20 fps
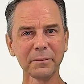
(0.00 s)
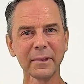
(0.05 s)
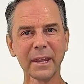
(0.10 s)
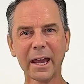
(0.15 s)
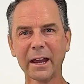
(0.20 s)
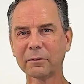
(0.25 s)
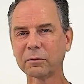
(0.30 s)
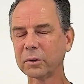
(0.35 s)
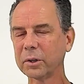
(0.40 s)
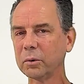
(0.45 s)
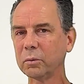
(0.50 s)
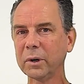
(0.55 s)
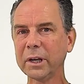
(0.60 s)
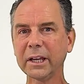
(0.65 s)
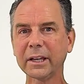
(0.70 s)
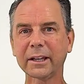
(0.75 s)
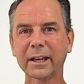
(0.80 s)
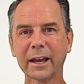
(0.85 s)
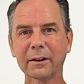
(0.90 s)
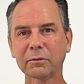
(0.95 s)
Every
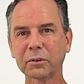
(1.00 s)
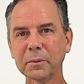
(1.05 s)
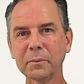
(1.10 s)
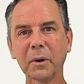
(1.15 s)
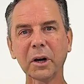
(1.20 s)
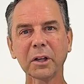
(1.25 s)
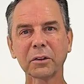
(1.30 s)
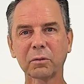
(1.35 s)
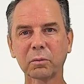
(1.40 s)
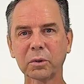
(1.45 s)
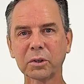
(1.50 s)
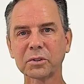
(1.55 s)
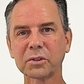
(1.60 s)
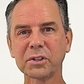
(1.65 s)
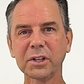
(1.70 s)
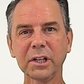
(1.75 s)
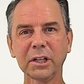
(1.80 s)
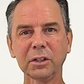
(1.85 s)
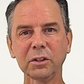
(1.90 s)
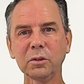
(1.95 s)
week, every month, we're
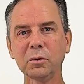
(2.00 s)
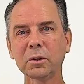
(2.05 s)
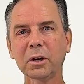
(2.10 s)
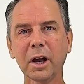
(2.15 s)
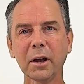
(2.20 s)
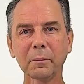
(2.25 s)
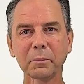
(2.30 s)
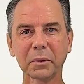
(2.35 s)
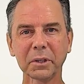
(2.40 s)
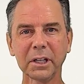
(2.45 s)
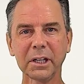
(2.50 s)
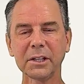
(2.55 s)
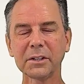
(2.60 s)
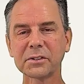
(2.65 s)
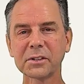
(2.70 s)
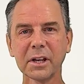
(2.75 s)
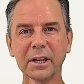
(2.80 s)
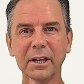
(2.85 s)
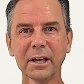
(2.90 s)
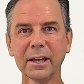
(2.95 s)
seeing new
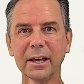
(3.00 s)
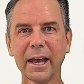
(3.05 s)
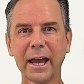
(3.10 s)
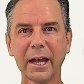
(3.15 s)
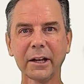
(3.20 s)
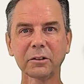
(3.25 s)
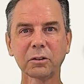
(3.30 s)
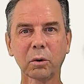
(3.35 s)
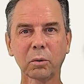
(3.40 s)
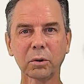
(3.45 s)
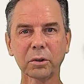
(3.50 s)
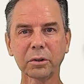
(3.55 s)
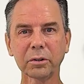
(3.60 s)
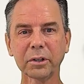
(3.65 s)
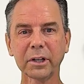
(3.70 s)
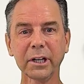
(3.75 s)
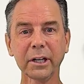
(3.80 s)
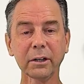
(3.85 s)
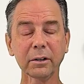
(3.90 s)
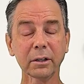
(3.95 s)
companies
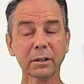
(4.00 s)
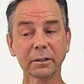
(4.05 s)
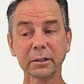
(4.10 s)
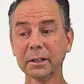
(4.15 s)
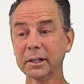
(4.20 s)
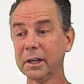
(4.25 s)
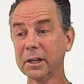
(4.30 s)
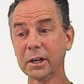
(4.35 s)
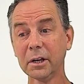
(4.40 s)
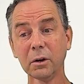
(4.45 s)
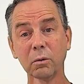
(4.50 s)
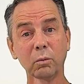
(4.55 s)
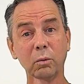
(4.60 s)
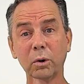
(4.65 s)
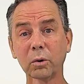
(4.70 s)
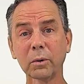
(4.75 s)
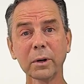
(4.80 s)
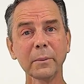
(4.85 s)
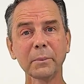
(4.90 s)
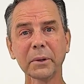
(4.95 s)
headquartered here, and
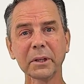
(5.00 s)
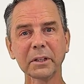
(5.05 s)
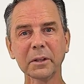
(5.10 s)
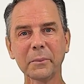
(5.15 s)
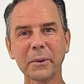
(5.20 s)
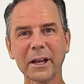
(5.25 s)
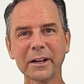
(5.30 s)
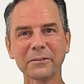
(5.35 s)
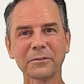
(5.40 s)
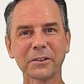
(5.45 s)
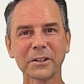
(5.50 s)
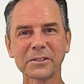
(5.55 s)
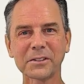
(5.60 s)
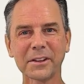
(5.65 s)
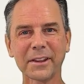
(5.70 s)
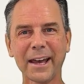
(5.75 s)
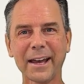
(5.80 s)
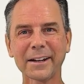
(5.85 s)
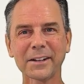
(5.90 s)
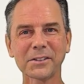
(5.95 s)
we're reaping the benefits
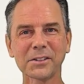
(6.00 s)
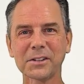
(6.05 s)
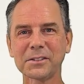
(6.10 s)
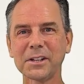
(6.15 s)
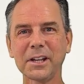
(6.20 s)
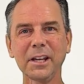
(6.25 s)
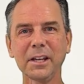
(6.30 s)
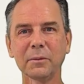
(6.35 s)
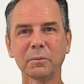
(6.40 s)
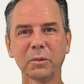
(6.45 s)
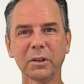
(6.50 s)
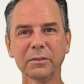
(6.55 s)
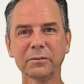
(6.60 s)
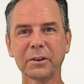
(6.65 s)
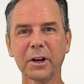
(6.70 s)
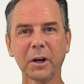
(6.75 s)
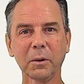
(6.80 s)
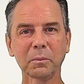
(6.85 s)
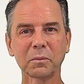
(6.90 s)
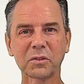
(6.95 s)
of that as a team. We've
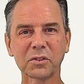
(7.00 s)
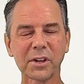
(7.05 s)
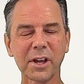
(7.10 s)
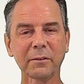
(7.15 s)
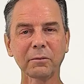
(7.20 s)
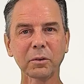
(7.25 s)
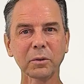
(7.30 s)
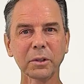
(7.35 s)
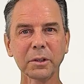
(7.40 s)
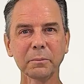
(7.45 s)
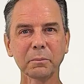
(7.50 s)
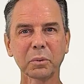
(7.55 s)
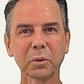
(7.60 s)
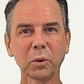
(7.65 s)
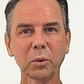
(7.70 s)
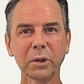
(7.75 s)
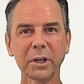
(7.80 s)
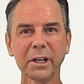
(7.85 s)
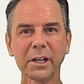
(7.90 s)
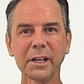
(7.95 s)
helped several
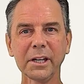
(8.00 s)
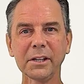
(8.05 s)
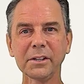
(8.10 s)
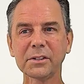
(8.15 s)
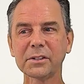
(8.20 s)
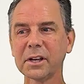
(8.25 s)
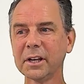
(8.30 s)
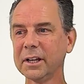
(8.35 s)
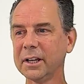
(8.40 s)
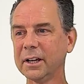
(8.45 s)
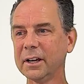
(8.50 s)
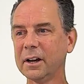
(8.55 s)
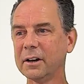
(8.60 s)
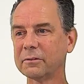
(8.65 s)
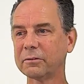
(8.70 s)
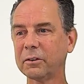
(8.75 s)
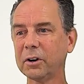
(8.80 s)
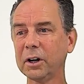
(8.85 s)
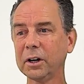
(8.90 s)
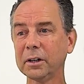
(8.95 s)
employees
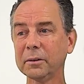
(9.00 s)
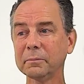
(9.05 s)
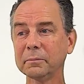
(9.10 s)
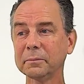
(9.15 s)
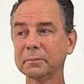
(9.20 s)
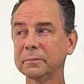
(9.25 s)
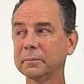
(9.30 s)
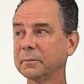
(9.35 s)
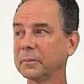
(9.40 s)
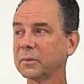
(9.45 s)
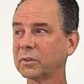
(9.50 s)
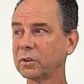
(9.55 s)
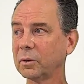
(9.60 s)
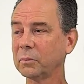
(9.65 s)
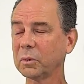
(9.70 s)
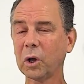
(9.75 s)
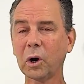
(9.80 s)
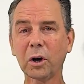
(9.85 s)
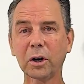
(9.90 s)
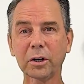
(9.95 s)
from
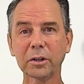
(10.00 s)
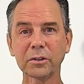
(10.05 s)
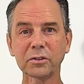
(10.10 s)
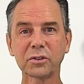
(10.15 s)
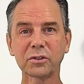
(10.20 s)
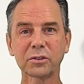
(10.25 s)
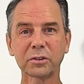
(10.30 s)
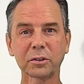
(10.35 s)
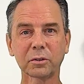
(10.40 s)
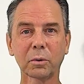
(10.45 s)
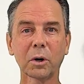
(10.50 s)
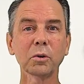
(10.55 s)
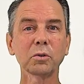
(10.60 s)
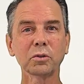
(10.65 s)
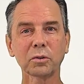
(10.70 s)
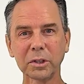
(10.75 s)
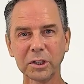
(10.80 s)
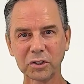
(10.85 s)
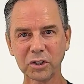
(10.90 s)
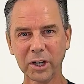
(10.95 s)
some large
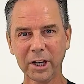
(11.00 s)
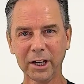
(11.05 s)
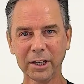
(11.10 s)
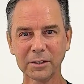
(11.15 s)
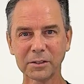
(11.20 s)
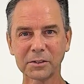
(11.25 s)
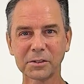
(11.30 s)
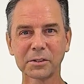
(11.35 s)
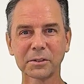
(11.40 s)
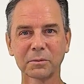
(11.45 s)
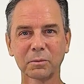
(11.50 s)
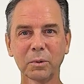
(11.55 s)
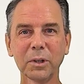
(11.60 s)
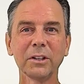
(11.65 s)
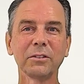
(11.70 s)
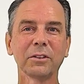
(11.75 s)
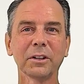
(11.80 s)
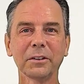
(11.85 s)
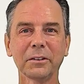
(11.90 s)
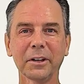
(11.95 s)
grocery chains
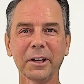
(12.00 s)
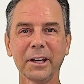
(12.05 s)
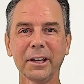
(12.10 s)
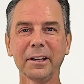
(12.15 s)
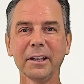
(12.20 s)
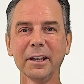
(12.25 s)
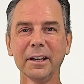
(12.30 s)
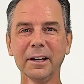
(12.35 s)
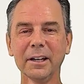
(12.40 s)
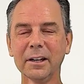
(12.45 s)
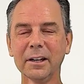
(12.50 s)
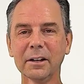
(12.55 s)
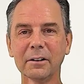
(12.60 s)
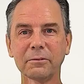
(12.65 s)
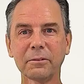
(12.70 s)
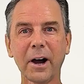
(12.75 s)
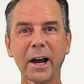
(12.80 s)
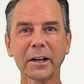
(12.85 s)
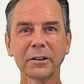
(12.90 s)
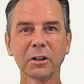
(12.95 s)
recently
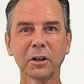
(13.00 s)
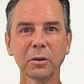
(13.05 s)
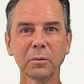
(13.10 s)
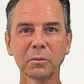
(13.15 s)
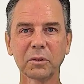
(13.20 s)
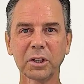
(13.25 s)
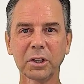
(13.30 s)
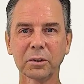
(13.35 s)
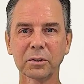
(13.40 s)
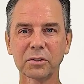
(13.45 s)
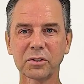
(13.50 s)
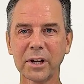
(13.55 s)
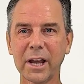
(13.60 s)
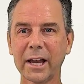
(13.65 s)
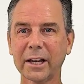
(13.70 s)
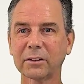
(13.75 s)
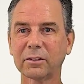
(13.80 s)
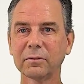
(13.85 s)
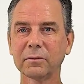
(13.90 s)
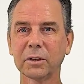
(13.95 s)
find homes here in
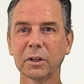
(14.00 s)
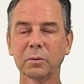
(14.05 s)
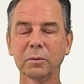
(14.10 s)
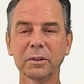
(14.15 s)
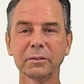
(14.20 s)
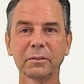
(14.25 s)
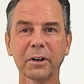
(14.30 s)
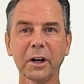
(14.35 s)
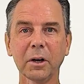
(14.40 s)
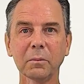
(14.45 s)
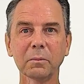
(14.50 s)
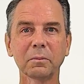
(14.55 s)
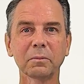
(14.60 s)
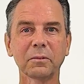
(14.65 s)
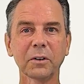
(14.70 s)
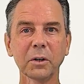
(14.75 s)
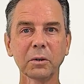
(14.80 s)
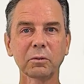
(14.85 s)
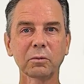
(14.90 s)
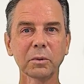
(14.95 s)
Jacksonville. We've helped
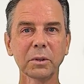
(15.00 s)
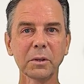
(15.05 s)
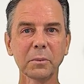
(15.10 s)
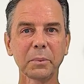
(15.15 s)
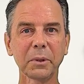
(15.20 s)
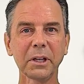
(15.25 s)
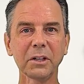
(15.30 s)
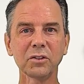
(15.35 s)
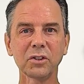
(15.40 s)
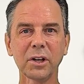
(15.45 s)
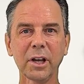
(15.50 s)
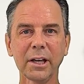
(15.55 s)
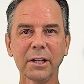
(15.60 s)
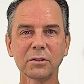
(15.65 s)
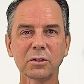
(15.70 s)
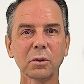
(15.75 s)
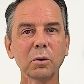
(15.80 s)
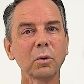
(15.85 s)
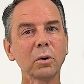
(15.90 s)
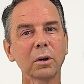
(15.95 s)
folks with the PGA
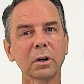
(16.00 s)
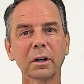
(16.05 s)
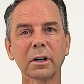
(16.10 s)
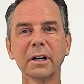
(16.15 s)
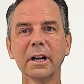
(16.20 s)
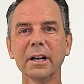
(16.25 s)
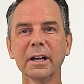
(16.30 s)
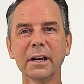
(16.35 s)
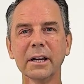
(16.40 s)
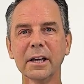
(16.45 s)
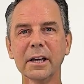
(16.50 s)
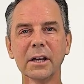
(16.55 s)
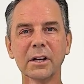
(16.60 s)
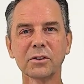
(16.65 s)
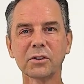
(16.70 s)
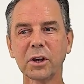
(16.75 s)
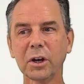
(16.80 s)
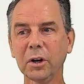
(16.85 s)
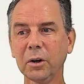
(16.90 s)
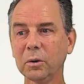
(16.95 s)
Tour.
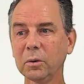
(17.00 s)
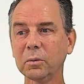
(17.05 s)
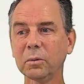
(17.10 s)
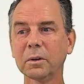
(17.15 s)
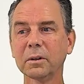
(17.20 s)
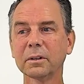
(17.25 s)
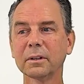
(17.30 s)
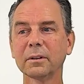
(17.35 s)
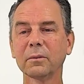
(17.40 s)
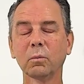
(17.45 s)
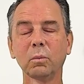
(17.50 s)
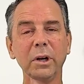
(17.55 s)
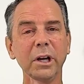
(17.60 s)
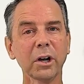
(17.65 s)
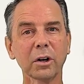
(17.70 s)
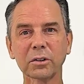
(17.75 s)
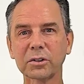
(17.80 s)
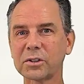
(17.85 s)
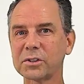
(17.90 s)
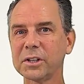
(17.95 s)
So we
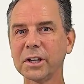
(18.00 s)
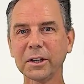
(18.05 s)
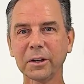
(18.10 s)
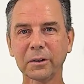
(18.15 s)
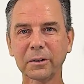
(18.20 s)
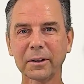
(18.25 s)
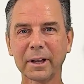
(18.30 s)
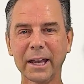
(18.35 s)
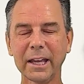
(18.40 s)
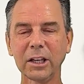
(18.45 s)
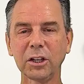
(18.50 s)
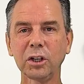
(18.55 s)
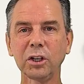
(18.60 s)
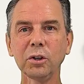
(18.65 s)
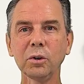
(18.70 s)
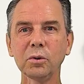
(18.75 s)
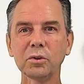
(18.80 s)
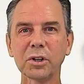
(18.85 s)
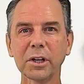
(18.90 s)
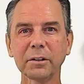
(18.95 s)
are still a
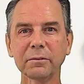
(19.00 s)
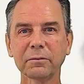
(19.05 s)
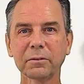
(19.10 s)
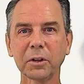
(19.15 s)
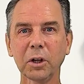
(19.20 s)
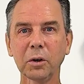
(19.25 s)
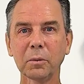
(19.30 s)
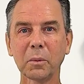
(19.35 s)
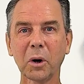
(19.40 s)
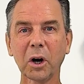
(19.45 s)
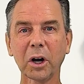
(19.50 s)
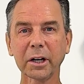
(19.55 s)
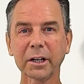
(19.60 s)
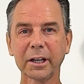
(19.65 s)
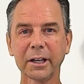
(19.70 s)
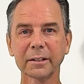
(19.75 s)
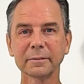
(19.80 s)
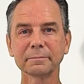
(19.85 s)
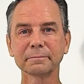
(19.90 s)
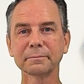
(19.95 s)
huge inflow
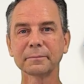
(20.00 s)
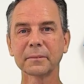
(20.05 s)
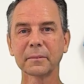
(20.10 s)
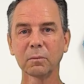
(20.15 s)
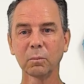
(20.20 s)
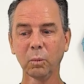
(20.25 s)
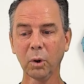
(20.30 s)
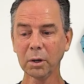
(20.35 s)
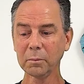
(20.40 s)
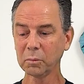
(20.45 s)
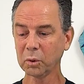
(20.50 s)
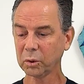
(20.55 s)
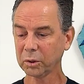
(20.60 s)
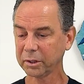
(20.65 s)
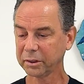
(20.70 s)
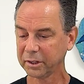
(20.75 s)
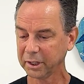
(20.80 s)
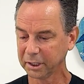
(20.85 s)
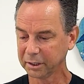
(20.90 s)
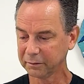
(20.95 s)
market. One more
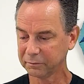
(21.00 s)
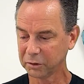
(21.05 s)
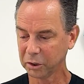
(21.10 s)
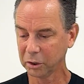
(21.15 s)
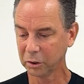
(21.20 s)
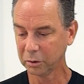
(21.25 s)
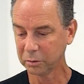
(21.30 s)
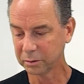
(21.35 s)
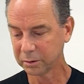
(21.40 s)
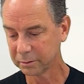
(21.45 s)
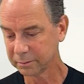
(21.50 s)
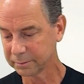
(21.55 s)
thing of note.